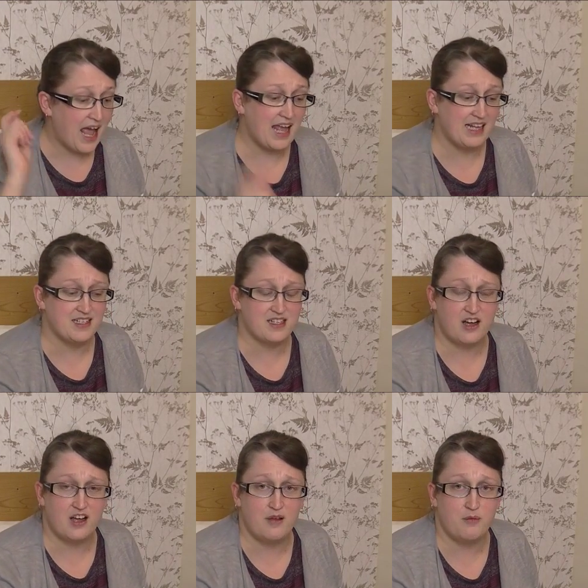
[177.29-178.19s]

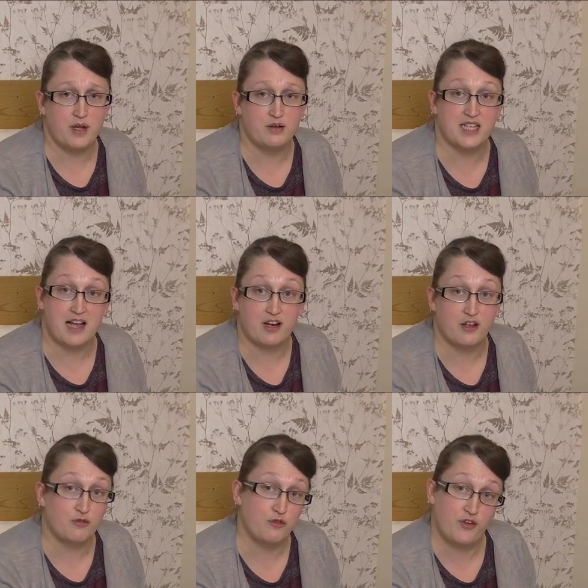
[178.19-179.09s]
and I will
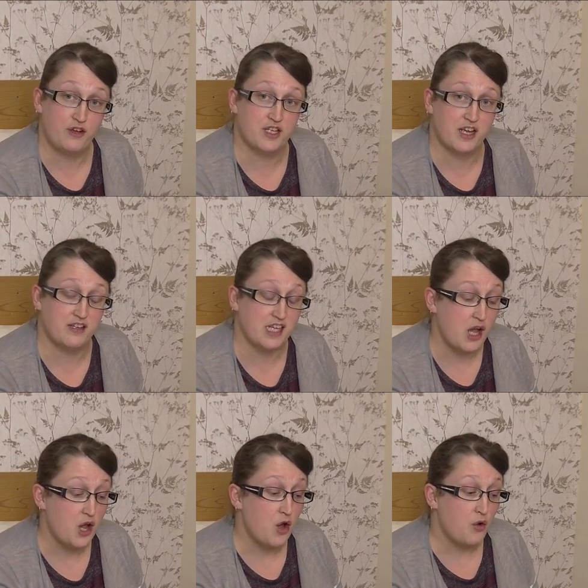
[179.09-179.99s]
download all the
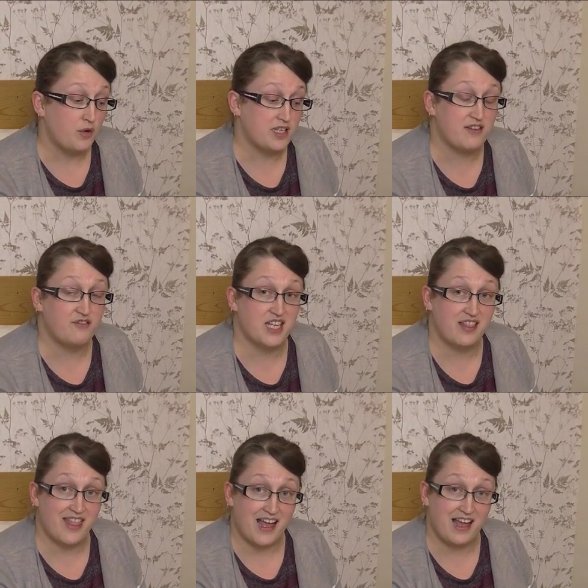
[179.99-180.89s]
photos. Once I've
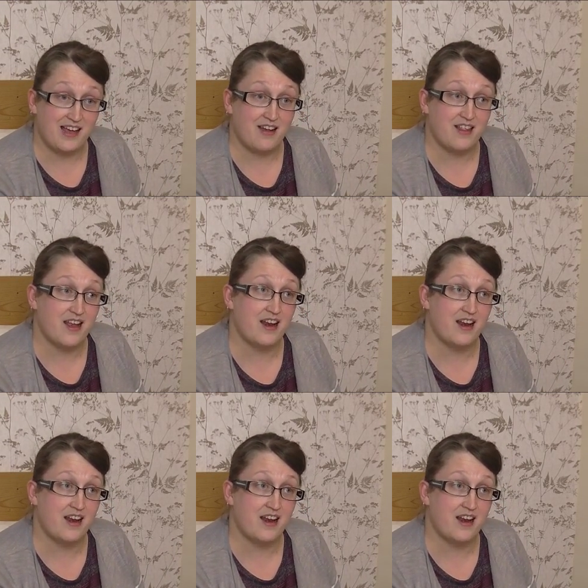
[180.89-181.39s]
done that, I